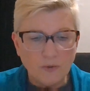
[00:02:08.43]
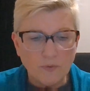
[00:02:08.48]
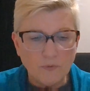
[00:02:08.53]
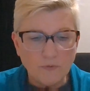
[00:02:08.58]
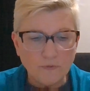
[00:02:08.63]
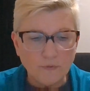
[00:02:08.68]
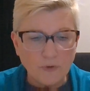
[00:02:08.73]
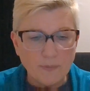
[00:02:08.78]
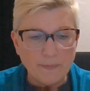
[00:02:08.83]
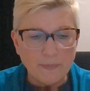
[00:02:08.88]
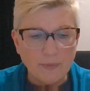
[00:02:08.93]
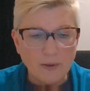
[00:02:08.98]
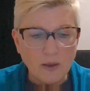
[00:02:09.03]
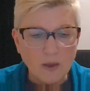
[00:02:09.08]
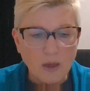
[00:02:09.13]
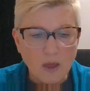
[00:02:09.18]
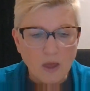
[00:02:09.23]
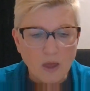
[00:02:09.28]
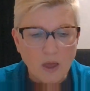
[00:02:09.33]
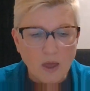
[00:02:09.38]
From
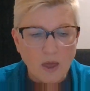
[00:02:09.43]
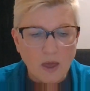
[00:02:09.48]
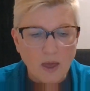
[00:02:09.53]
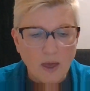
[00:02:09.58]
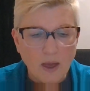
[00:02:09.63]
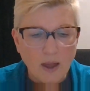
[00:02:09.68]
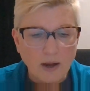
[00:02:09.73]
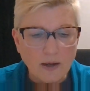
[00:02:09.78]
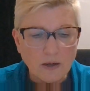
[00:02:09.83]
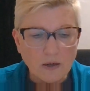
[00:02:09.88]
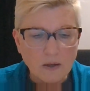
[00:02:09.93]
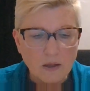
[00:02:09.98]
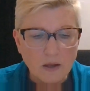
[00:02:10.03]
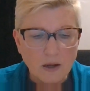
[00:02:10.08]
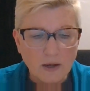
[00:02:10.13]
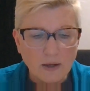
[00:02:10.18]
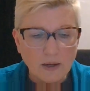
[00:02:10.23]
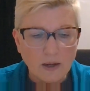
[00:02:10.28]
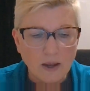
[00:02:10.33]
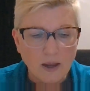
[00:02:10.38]
8
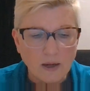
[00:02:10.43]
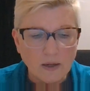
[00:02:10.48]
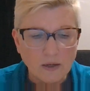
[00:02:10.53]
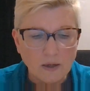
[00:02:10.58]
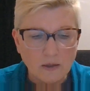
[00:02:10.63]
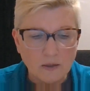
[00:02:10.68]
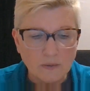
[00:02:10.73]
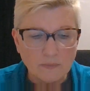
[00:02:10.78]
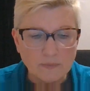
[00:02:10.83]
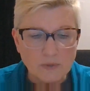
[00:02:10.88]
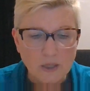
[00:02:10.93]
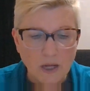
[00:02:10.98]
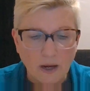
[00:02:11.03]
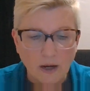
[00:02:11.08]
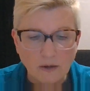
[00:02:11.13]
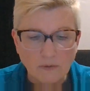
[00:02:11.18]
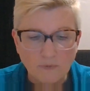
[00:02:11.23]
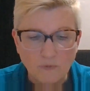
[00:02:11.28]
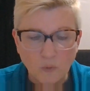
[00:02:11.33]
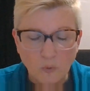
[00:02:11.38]
a.m. to
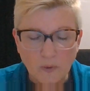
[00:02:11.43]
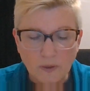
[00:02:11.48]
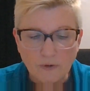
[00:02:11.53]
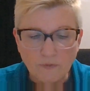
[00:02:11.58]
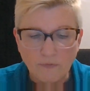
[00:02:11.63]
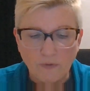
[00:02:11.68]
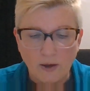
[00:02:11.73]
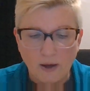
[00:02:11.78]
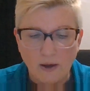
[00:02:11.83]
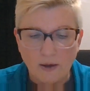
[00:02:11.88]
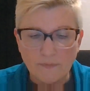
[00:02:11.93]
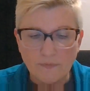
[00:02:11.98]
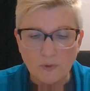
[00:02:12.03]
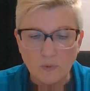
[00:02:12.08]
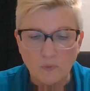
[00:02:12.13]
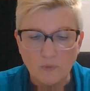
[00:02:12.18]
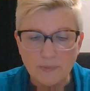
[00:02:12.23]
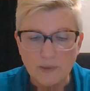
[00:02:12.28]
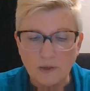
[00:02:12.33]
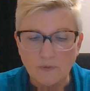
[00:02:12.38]
8:45, there
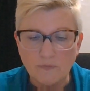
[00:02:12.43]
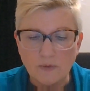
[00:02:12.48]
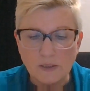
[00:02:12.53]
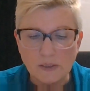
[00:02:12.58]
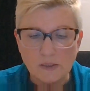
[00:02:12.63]
will be a